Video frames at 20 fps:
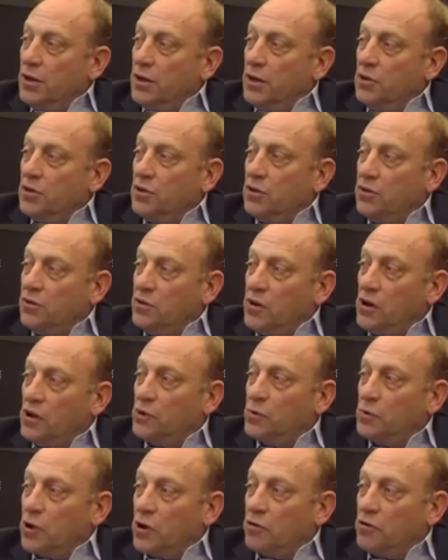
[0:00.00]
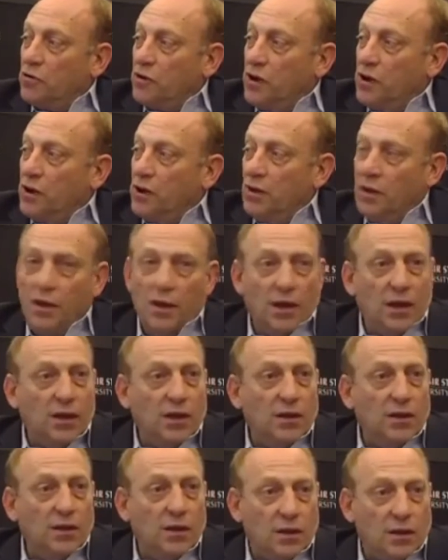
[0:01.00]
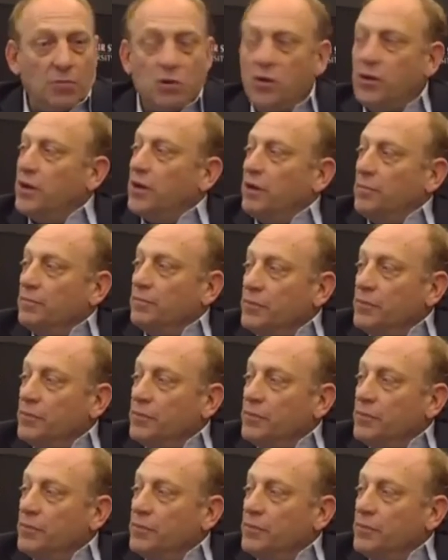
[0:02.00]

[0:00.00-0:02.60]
into the Facebook feed in a community.